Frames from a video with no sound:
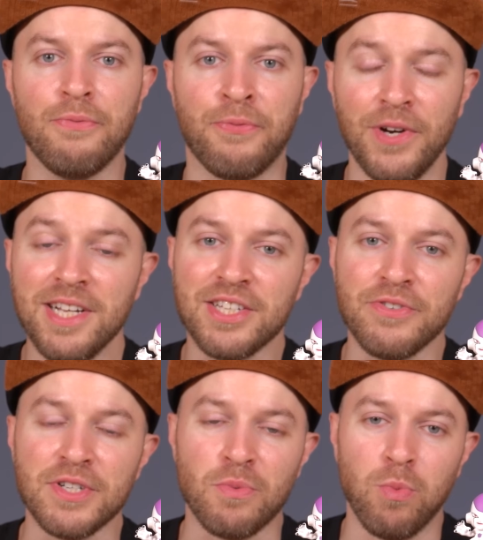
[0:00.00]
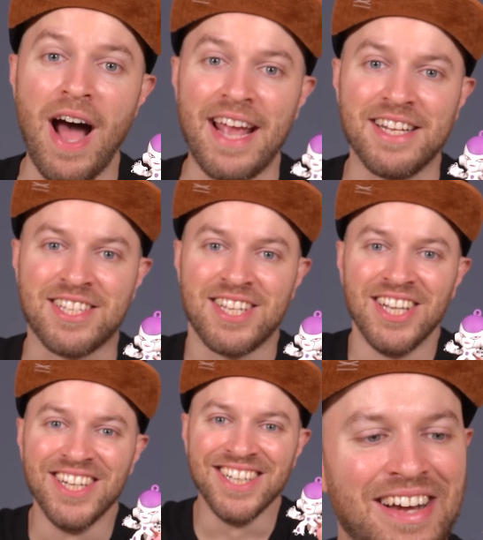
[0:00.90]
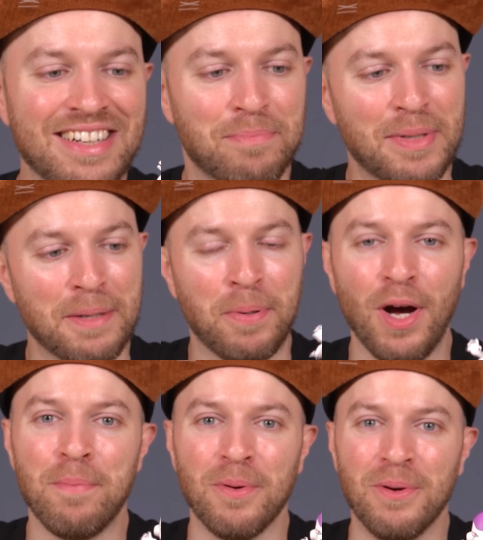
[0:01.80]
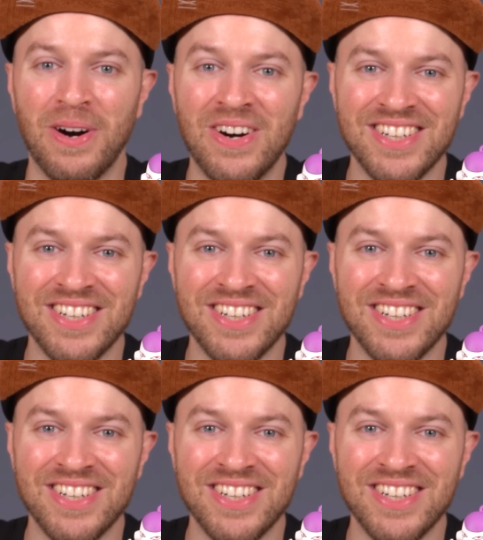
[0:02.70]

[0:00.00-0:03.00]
Freezer is white and a bit of purple.